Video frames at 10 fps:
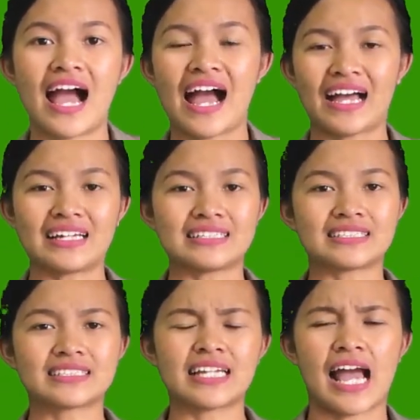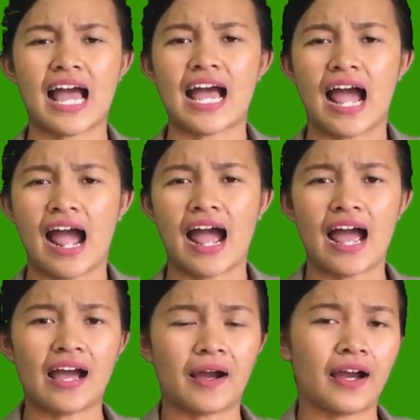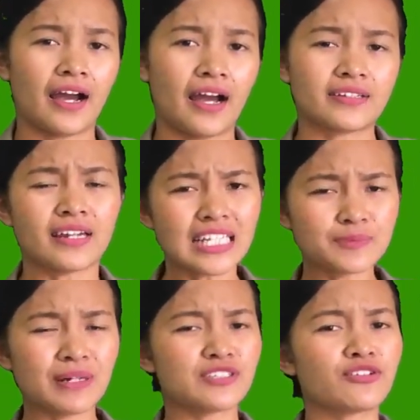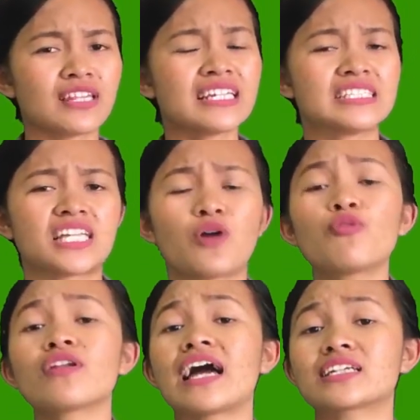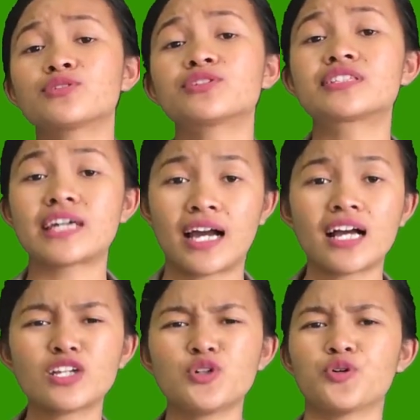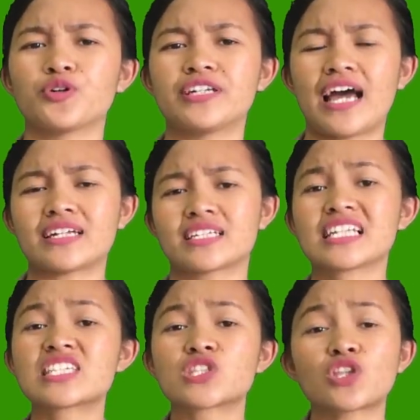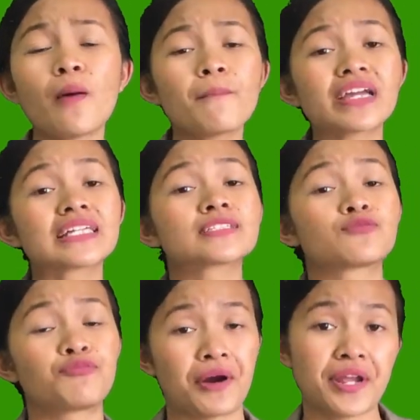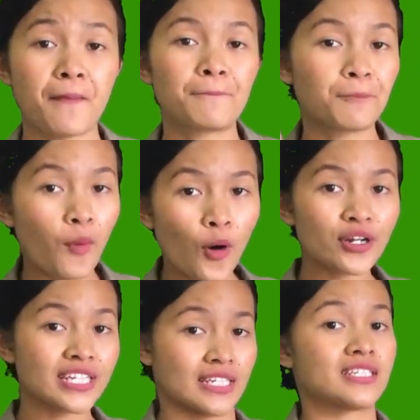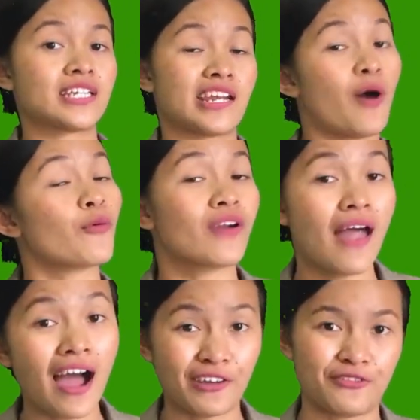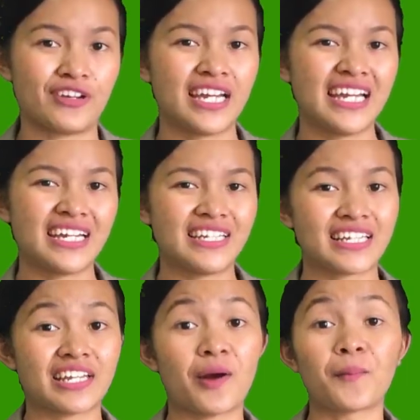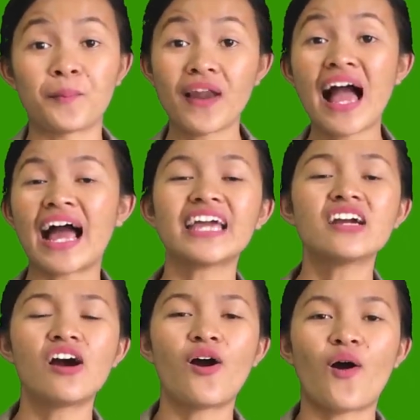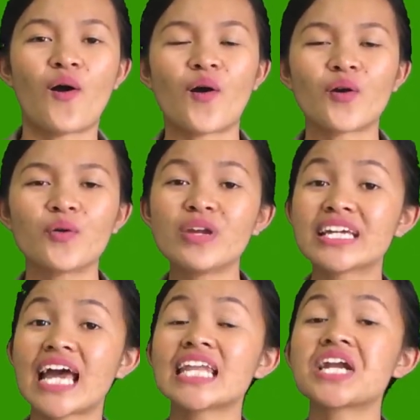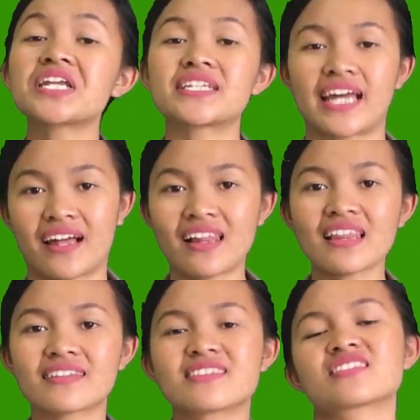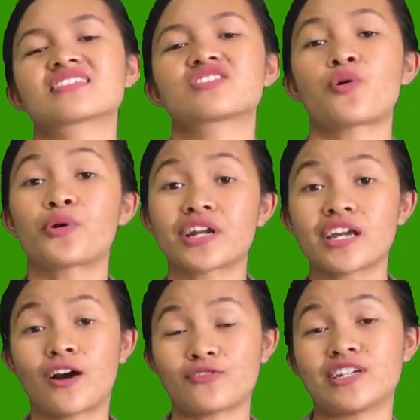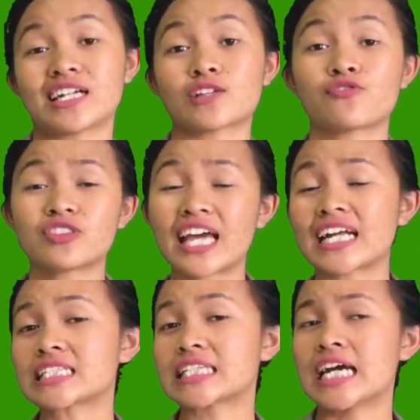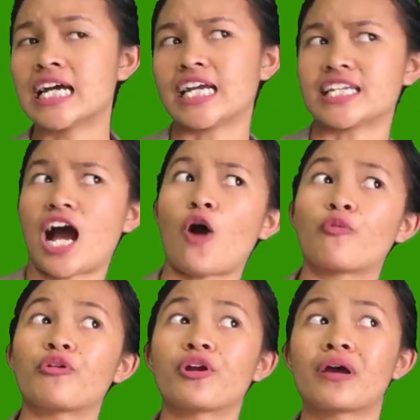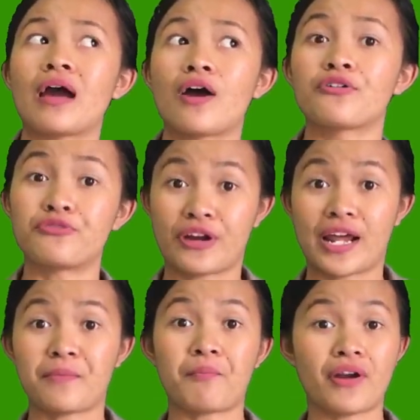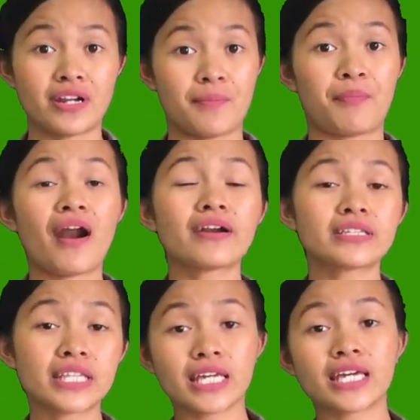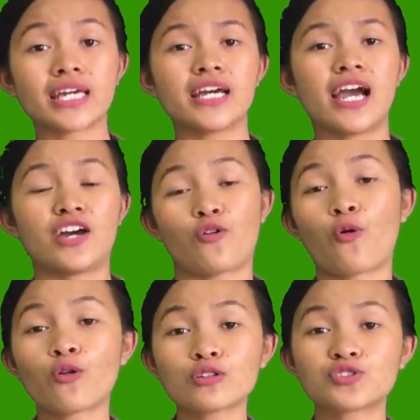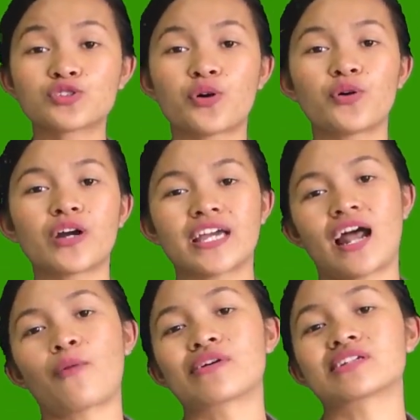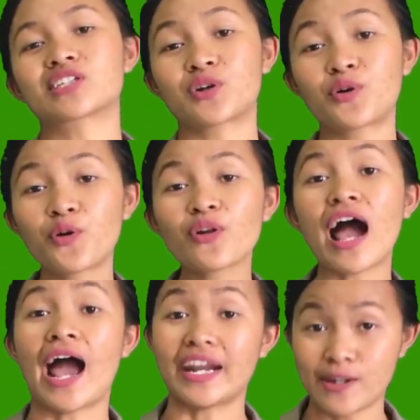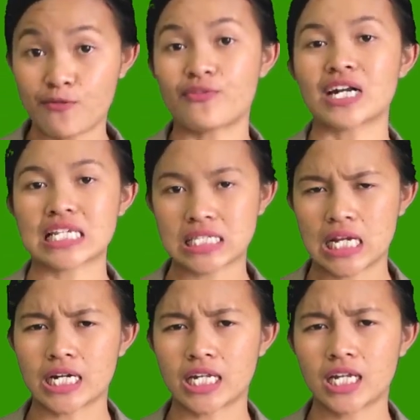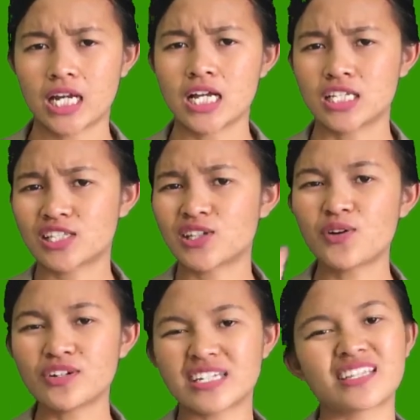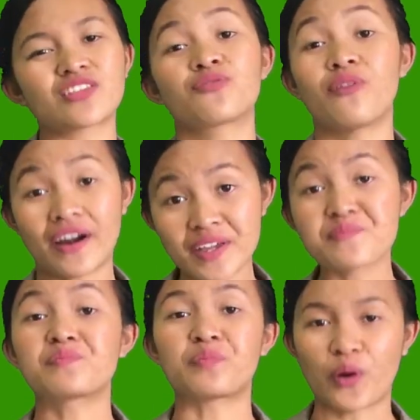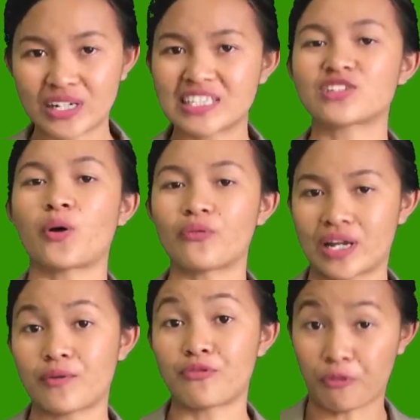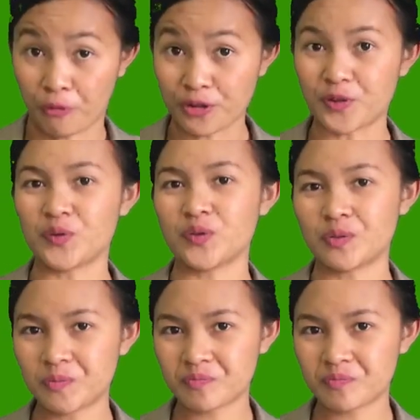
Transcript: And the last but not least, I would like to tell you that this topic is very important in our life that can apply, or we can retell the story of narrative text in our friend birthday party and also in our school anniversary. So this is a very important topic for you.